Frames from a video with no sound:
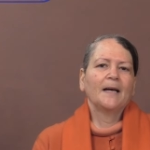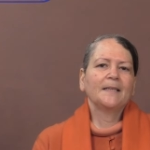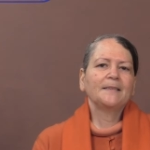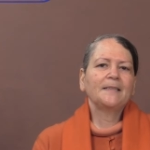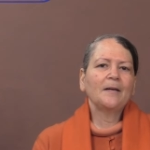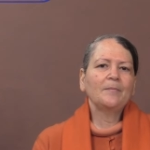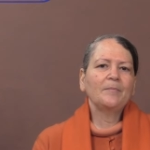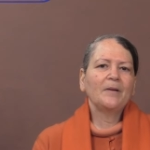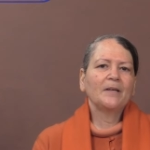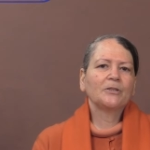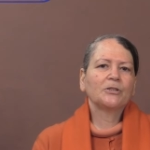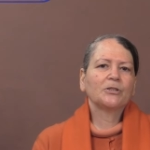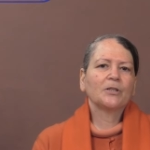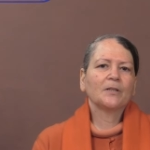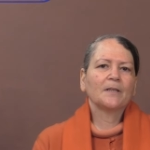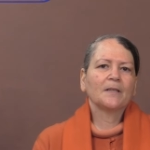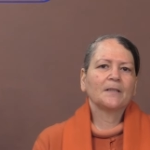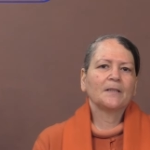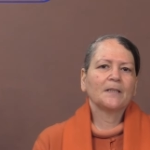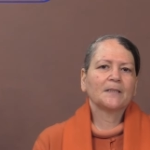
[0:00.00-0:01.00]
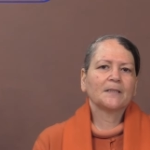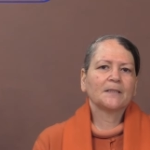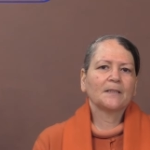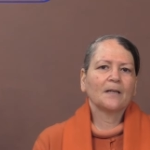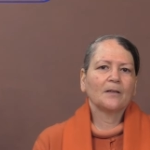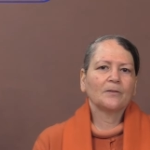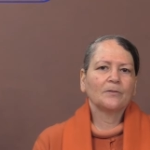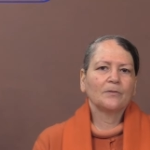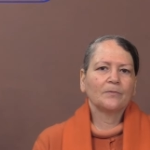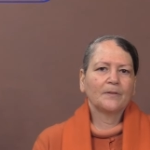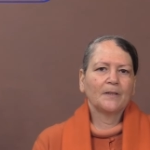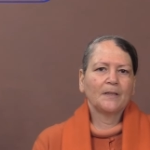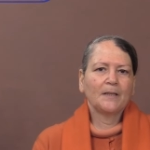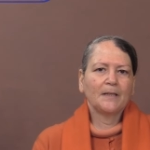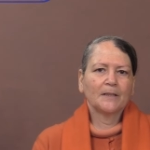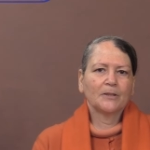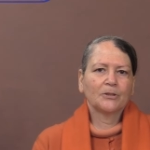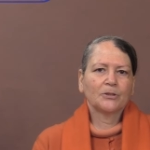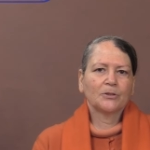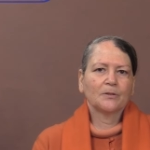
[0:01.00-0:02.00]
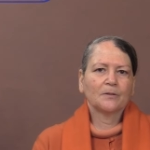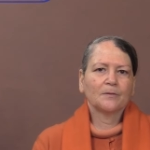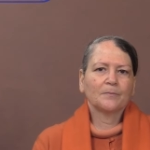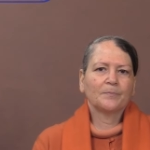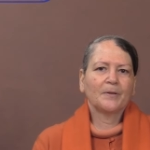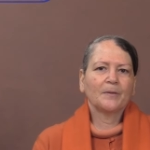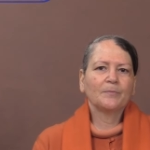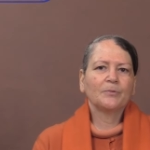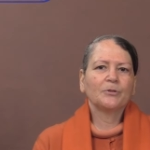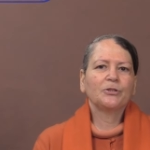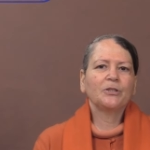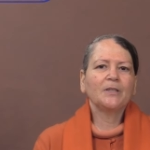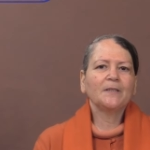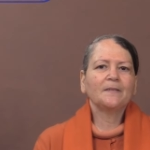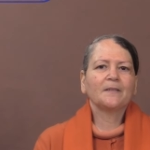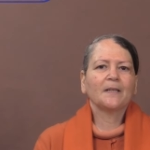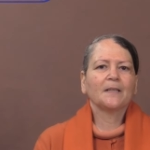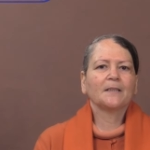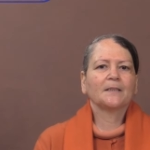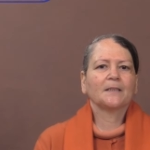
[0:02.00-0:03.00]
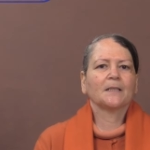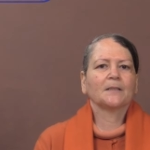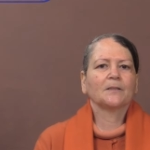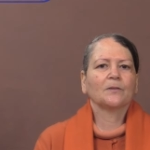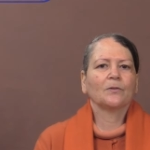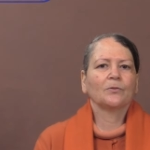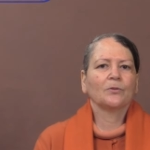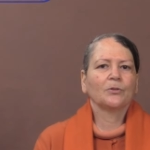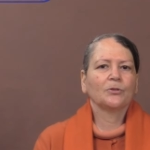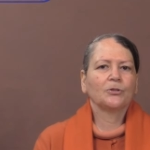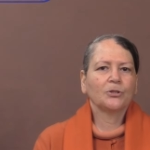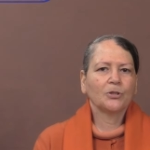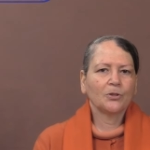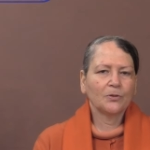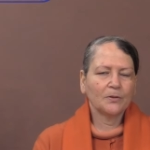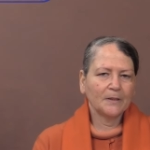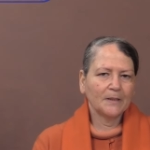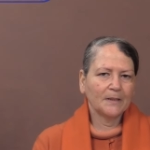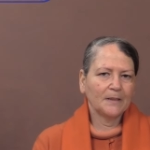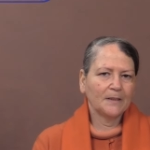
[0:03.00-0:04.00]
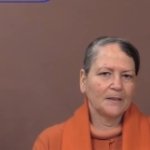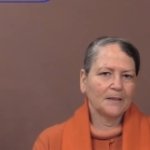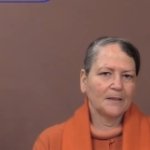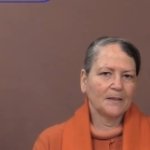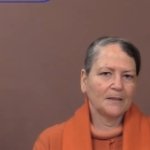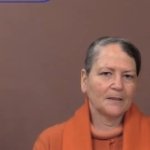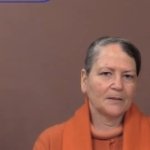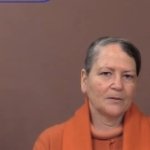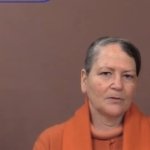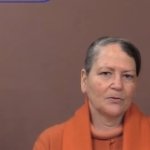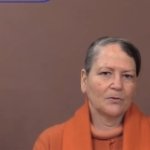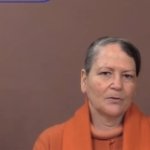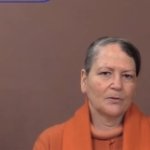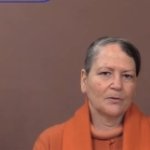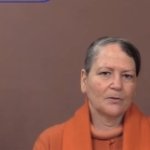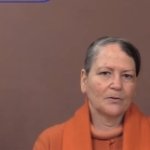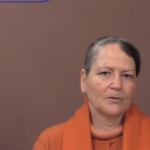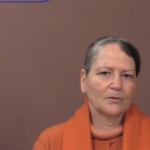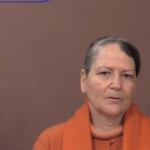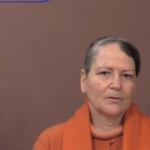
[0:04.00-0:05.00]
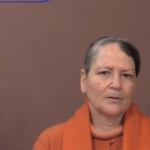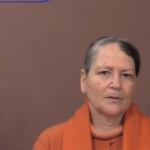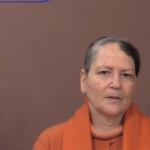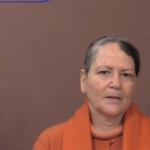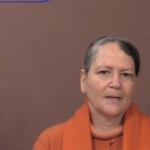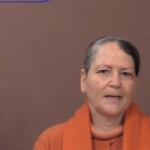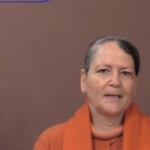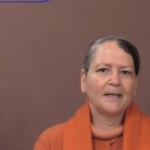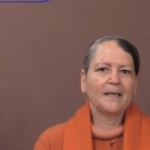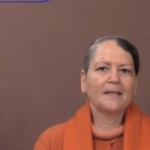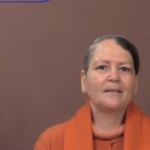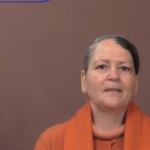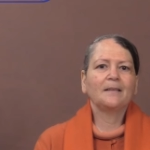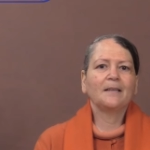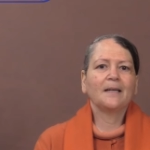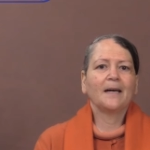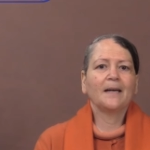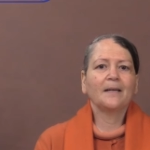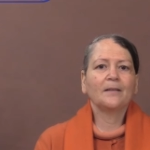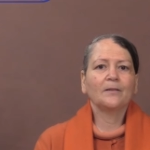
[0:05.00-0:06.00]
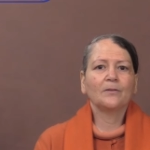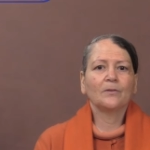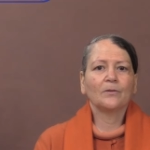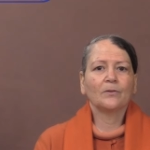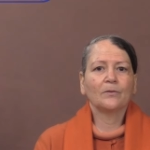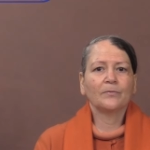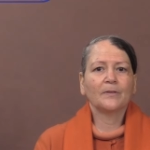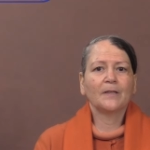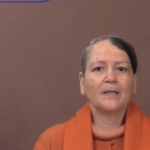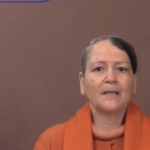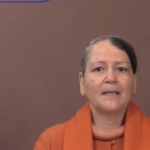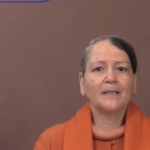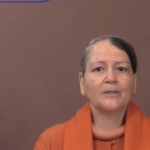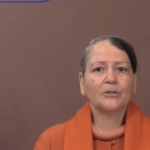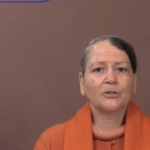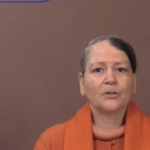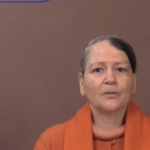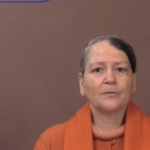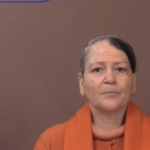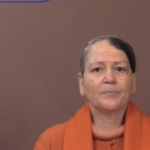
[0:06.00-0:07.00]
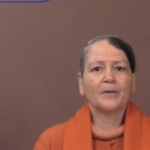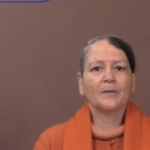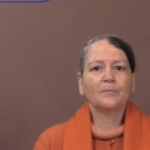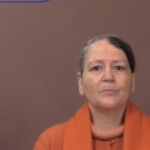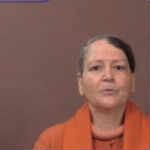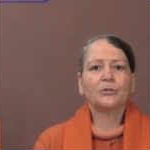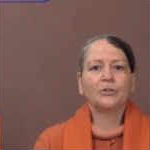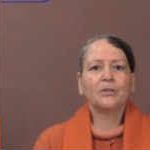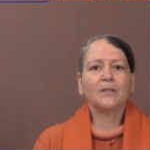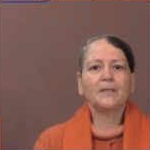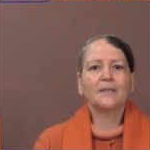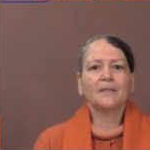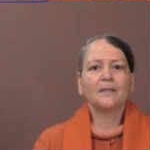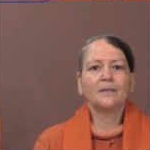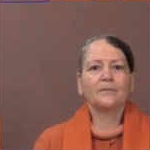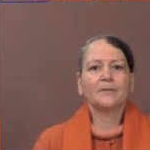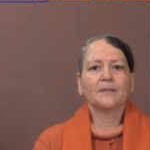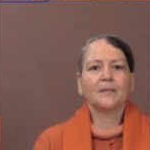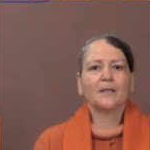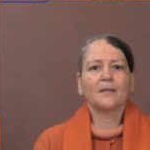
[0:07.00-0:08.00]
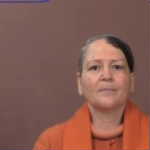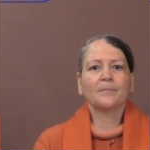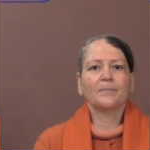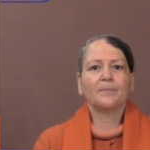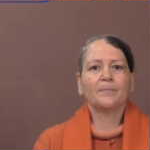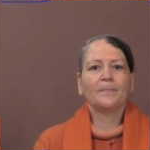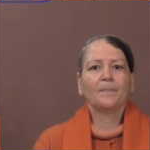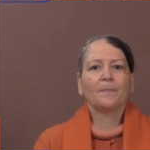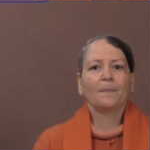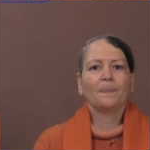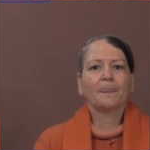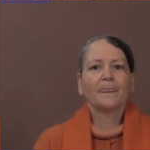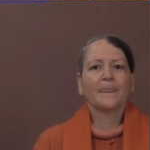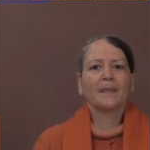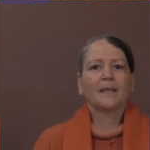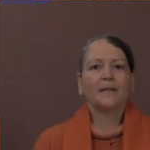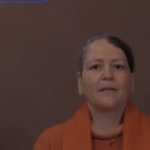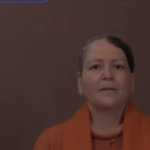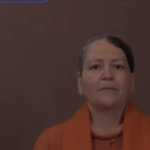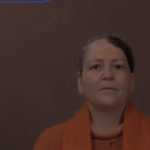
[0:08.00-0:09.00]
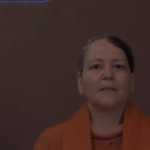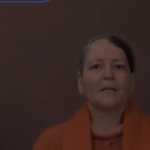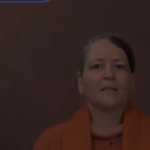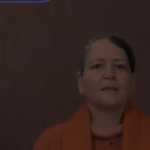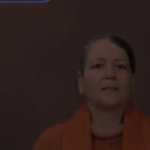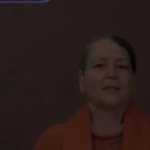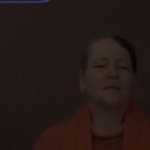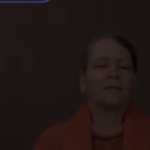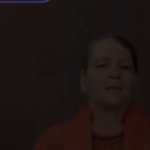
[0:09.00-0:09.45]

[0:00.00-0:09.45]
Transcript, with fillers: As I mentioned at the start of the lecture, Prabhuji takes us on a journey in this talk. And at the end of the lecture, Prabhuji gives, gives us a